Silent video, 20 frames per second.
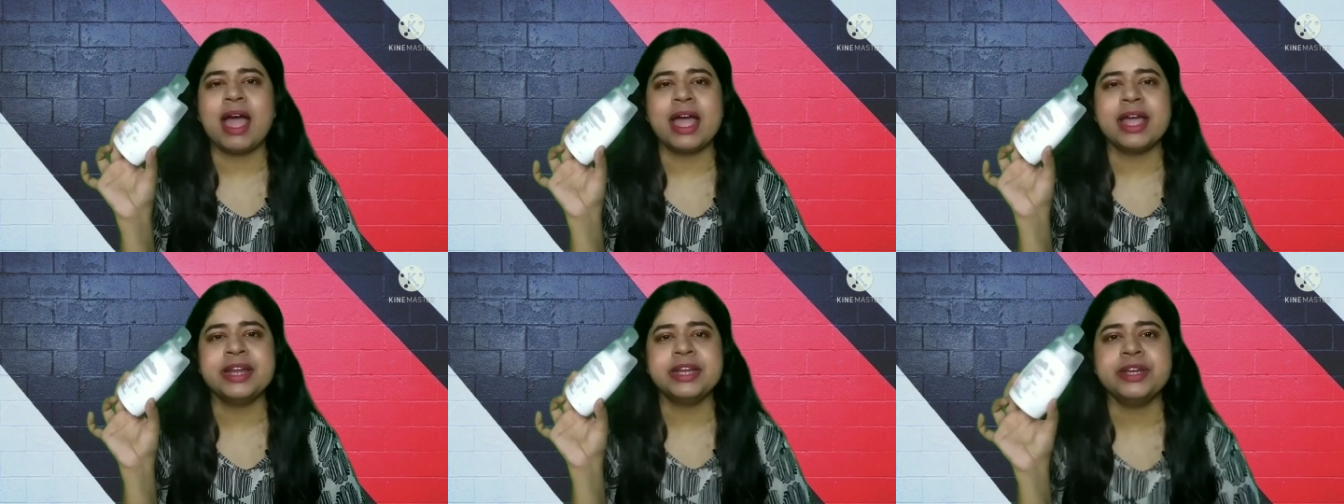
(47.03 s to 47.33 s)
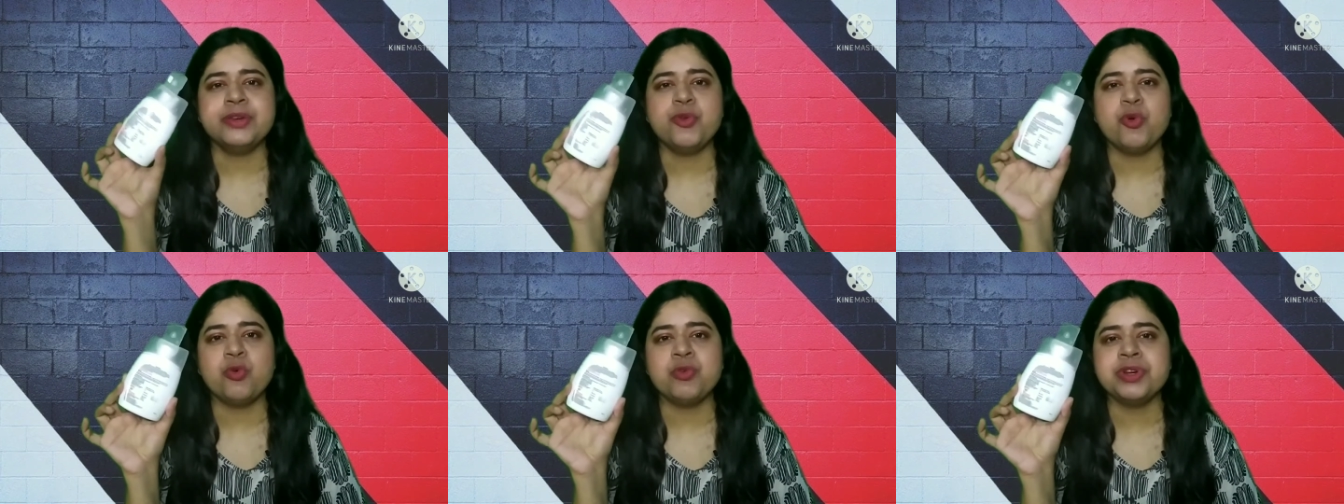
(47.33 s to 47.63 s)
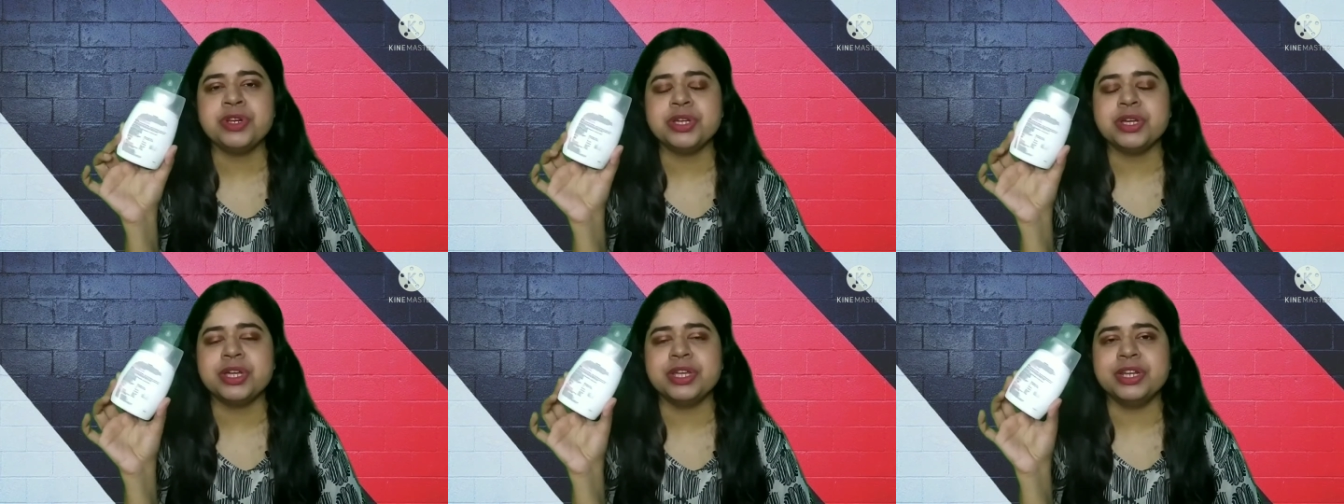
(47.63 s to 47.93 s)
I
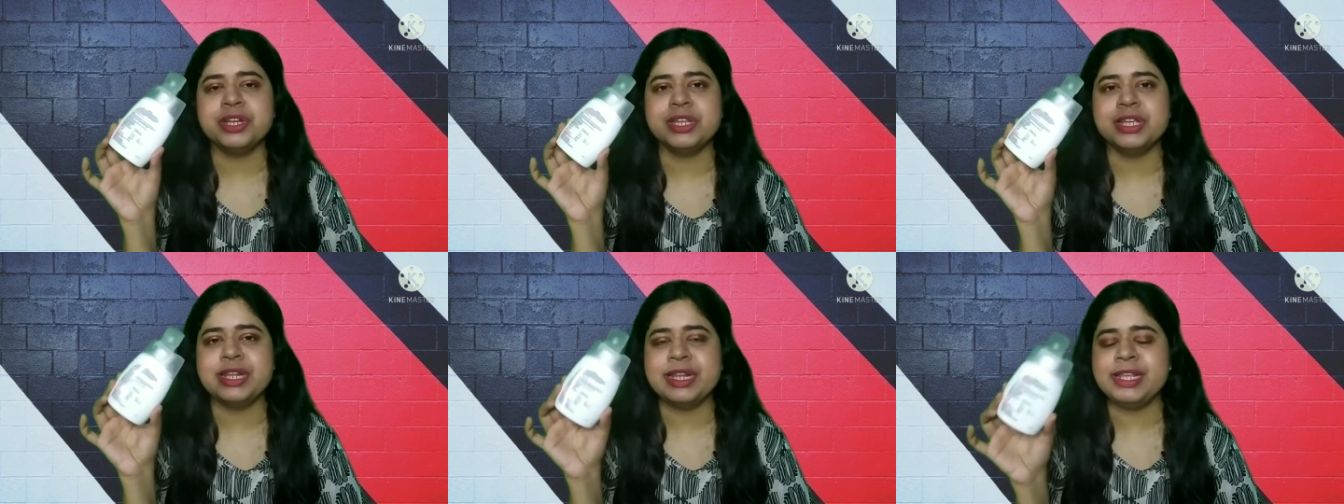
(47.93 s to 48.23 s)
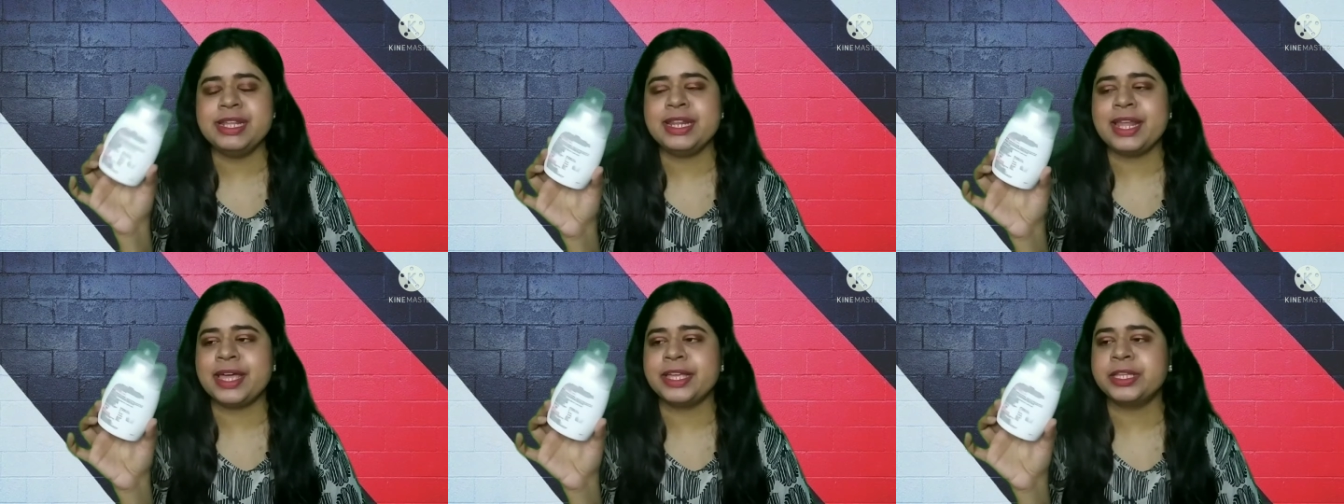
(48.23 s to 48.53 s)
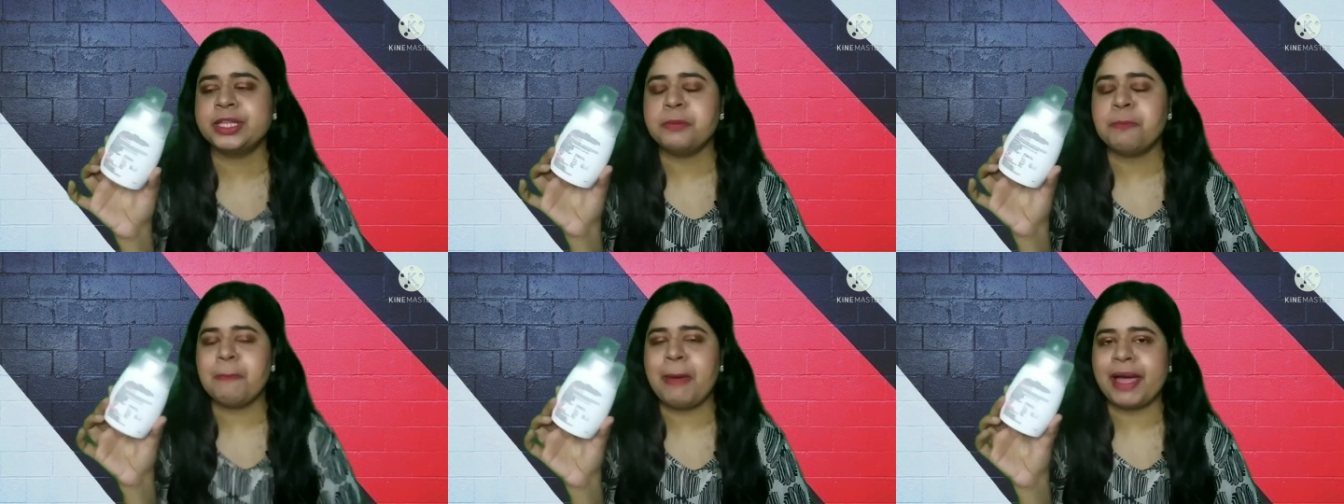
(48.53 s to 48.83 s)
don't really
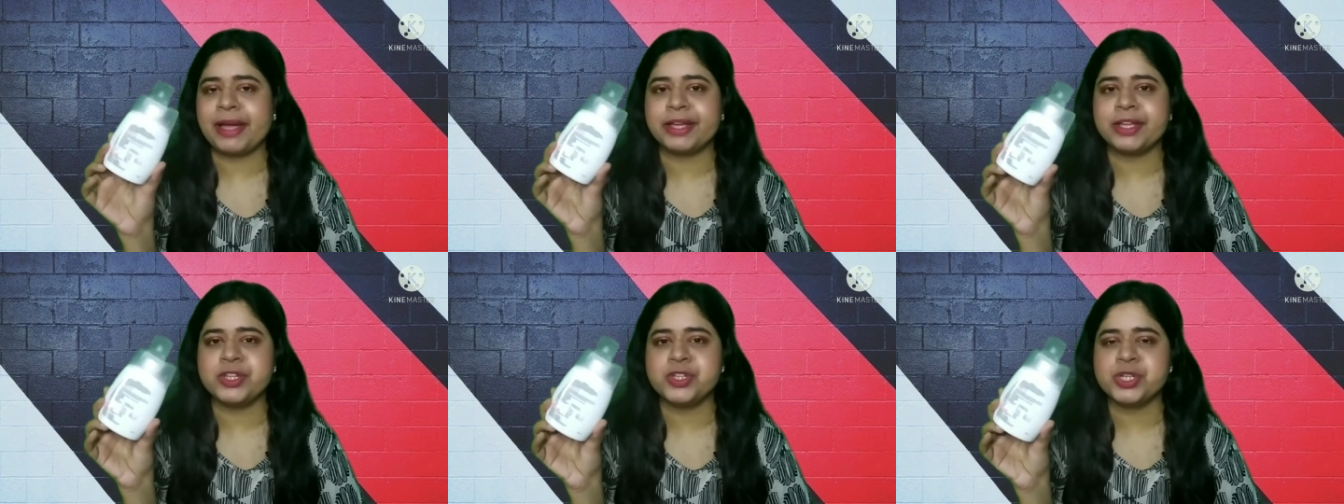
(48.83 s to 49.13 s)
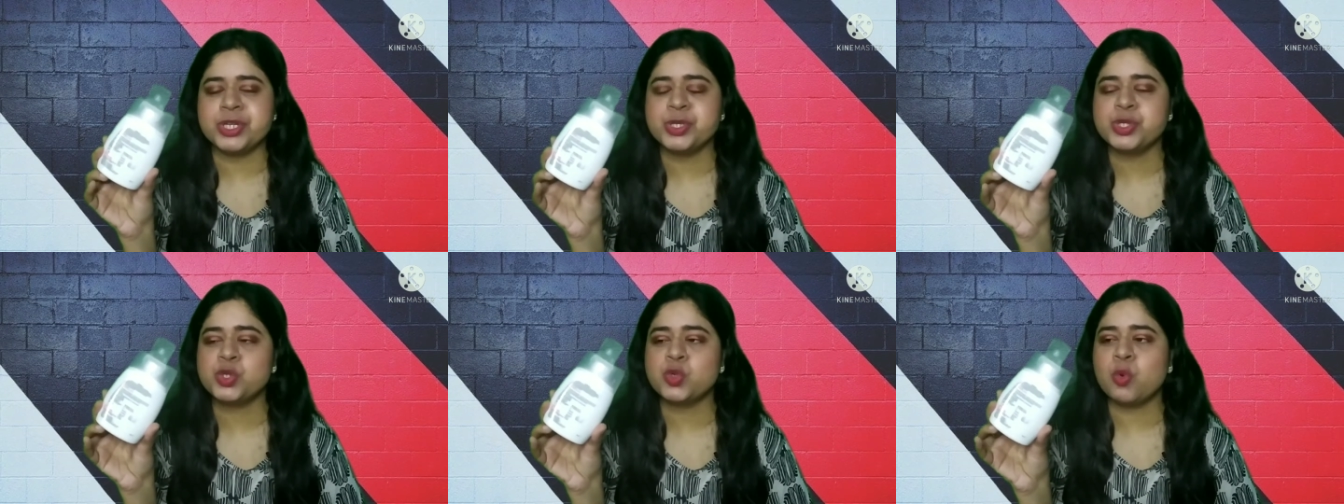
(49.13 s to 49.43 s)
like the packaging